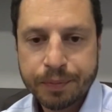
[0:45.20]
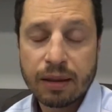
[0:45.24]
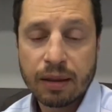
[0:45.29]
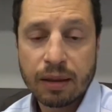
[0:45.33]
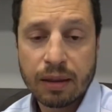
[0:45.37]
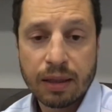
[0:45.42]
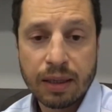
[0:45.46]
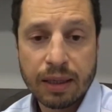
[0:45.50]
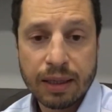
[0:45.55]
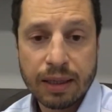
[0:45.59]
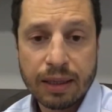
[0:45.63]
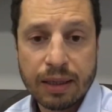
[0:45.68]

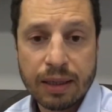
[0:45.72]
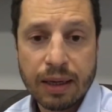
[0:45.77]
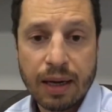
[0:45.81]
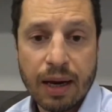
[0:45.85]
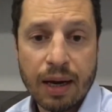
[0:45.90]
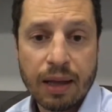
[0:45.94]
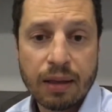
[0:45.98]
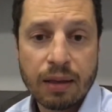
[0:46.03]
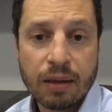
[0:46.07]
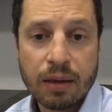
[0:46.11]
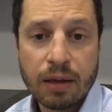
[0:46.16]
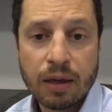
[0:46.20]
The
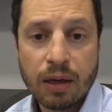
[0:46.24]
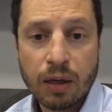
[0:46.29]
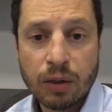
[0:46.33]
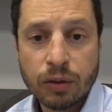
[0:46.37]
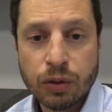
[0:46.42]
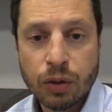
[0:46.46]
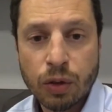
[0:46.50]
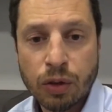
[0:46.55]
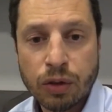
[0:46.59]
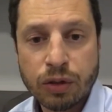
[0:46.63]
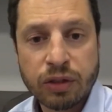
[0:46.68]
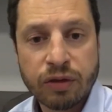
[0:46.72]
other
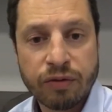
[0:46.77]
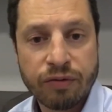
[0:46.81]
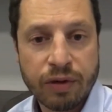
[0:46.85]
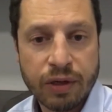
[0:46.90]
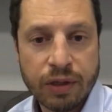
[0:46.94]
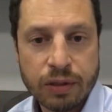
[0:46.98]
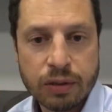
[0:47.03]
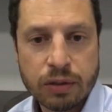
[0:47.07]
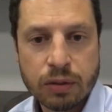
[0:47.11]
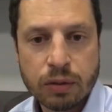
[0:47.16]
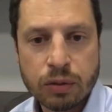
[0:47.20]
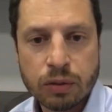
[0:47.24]
alternative
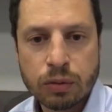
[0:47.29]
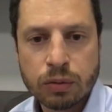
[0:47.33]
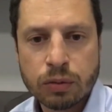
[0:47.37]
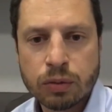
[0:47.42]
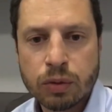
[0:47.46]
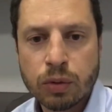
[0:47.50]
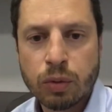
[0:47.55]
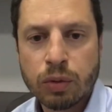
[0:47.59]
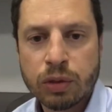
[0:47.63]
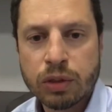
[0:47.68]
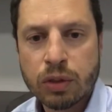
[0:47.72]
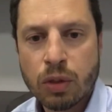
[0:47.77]
is to
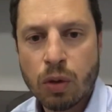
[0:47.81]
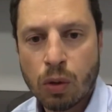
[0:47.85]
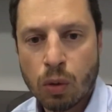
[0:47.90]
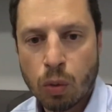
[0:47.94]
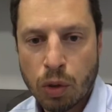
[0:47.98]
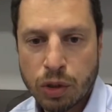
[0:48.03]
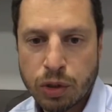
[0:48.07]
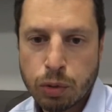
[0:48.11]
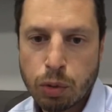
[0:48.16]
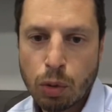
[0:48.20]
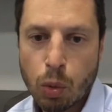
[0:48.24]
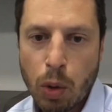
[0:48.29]
do what's called
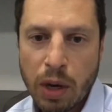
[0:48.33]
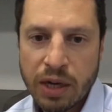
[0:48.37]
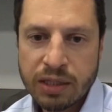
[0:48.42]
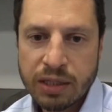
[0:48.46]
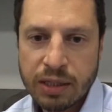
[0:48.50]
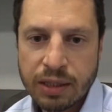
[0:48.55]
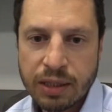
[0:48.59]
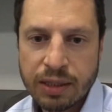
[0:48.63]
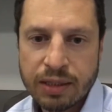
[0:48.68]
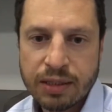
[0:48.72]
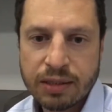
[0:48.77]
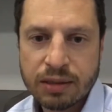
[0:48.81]
watchful
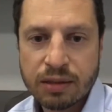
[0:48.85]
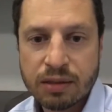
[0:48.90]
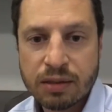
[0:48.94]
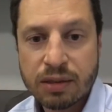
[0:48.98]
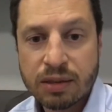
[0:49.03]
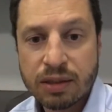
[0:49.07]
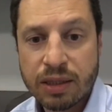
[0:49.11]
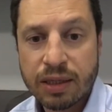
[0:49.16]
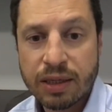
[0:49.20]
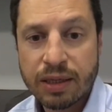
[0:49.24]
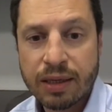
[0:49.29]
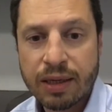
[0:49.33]
waiting, is to
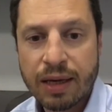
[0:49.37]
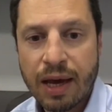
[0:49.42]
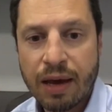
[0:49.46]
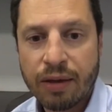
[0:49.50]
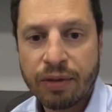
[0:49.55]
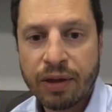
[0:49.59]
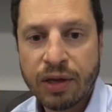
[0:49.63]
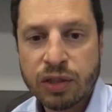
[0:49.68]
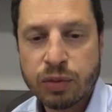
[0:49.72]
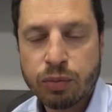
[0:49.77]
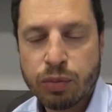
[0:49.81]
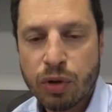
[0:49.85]
see how
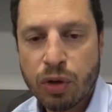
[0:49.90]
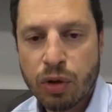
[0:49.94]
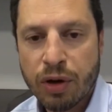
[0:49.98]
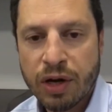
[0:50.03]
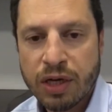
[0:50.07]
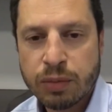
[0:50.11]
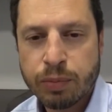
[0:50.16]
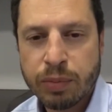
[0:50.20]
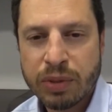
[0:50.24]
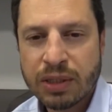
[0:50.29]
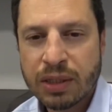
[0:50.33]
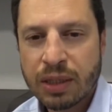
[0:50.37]
things
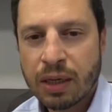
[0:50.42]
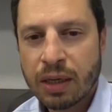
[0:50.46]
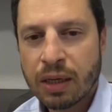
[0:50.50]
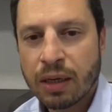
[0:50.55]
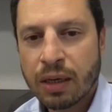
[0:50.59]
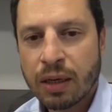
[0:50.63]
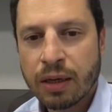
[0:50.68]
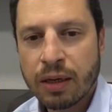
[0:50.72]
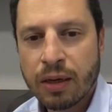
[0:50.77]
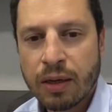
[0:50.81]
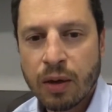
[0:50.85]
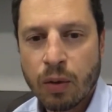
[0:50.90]
progress,
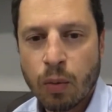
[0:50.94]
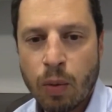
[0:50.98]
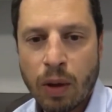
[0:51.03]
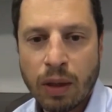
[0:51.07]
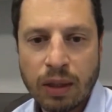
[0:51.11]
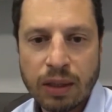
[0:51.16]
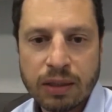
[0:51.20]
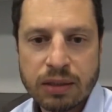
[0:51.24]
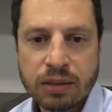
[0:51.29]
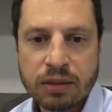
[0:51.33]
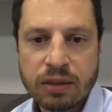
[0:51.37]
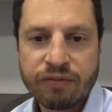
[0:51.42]
particularly when
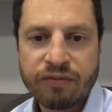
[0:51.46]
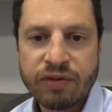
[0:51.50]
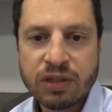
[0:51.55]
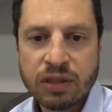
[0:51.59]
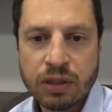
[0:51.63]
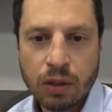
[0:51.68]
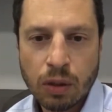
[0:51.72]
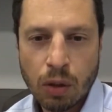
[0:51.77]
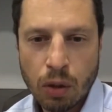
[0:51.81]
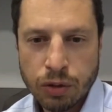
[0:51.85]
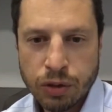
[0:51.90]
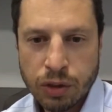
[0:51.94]
this is a
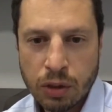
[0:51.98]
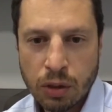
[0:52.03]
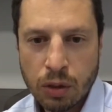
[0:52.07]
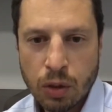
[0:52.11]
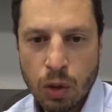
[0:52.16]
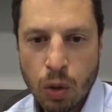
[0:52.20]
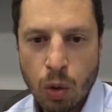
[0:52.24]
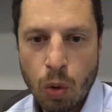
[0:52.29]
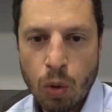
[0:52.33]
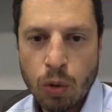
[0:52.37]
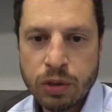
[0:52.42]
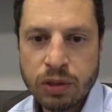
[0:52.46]
physiological
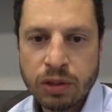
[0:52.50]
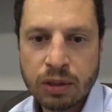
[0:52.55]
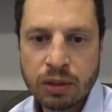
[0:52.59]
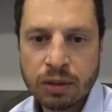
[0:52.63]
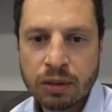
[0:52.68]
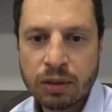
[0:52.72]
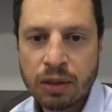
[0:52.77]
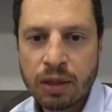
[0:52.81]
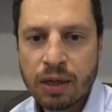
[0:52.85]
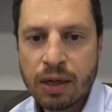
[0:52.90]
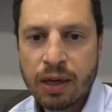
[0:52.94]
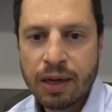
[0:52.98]
cause
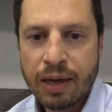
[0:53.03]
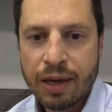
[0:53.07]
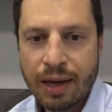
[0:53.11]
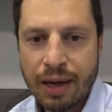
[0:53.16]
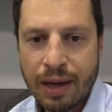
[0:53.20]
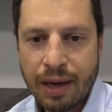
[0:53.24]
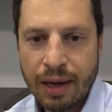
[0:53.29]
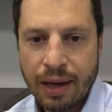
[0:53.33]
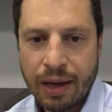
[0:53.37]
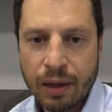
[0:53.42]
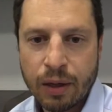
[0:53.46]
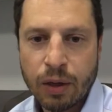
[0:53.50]
and
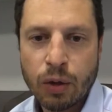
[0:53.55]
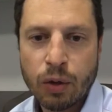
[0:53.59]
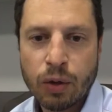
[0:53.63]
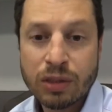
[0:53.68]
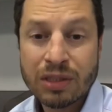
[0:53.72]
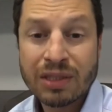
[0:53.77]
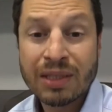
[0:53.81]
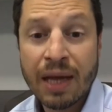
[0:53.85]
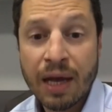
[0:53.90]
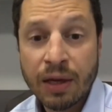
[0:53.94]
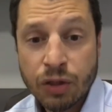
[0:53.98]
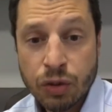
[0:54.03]

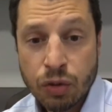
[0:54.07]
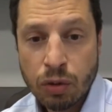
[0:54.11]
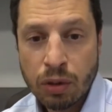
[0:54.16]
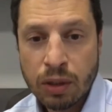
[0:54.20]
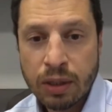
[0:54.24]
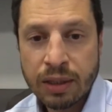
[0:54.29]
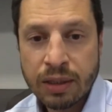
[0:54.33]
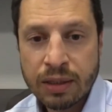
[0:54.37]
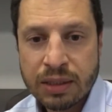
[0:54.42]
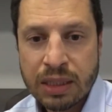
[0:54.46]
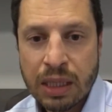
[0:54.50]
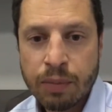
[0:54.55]
occurs
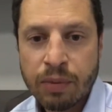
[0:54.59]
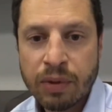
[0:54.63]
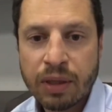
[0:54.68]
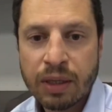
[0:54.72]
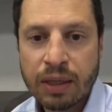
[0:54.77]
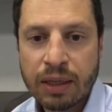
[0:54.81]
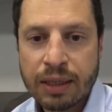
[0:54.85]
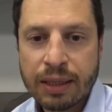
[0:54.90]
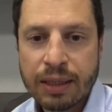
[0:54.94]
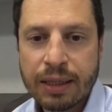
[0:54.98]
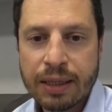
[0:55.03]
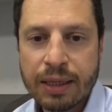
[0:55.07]
naturally in some of
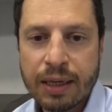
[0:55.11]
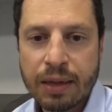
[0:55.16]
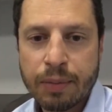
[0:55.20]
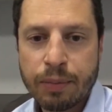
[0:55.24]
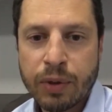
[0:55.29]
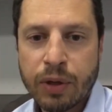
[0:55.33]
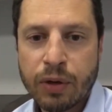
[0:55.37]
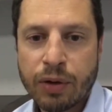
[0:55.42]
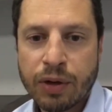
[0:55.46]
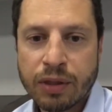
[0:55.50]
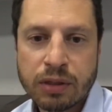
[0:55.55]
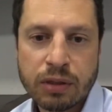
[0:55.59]
the
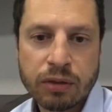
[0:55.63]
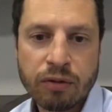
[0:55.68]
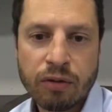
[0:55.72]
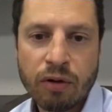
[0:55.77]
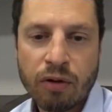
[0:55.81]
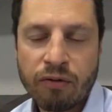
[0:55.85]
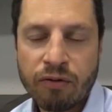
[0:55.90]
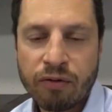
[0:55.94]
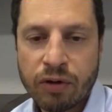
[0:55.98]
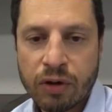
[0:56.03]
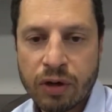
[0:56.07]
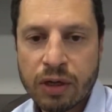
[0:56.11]
periods of
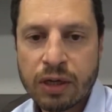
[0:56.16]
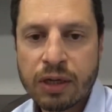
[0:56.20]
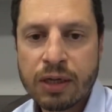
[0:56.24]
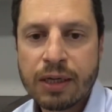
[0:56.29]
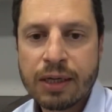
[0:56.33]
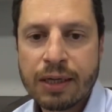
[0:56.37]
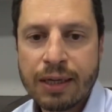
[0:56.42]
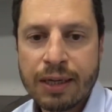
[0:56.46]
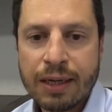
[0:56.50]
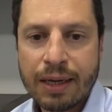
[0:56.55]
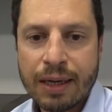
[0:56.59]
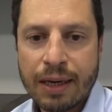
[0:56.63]

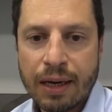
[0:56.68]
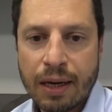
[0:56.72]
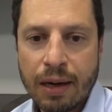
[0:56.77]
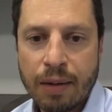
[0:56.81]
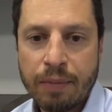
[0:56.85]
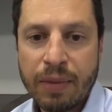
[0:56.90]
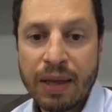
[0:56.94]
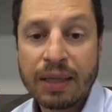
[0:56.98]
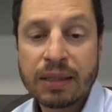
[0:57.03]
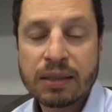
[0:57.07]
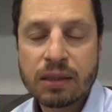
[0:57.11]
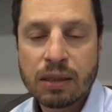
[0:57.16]
a
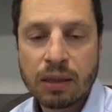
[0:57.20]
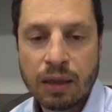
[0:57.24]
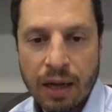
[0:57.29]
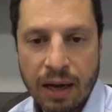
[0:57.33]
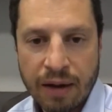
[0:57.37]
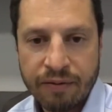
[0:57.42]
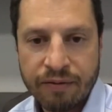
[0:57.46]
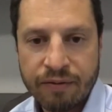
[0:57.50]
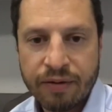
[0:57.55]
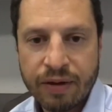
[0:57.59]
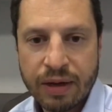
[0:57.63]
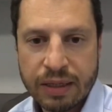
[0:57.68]
men's
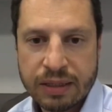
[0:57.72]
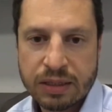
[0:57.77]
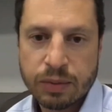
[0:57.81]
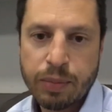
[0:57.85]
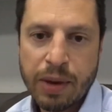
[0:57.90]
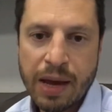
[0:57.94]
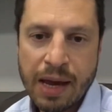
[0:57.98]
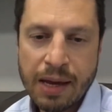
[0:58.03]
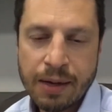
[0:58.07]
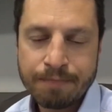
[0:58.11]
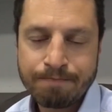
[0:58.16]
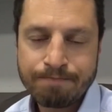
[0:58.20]

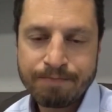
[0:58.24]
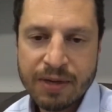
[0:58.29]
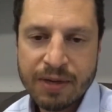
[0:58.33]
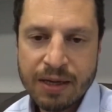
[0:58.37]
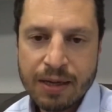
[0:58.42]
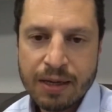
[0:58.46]
lifespan.